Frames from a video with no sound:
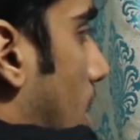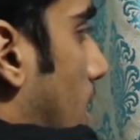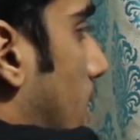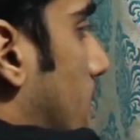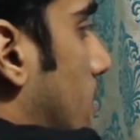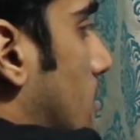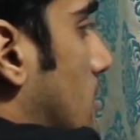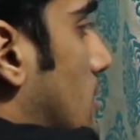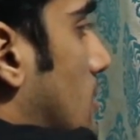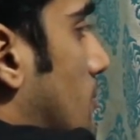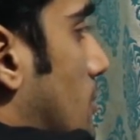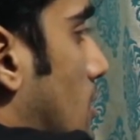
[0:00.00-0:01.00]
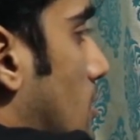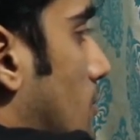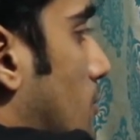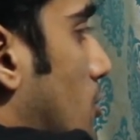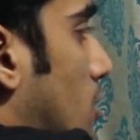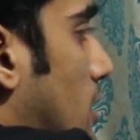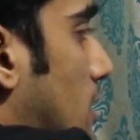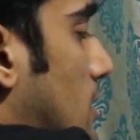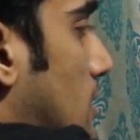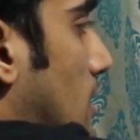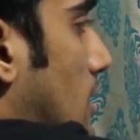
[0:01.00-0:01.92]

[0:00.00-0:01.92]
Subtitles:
and put in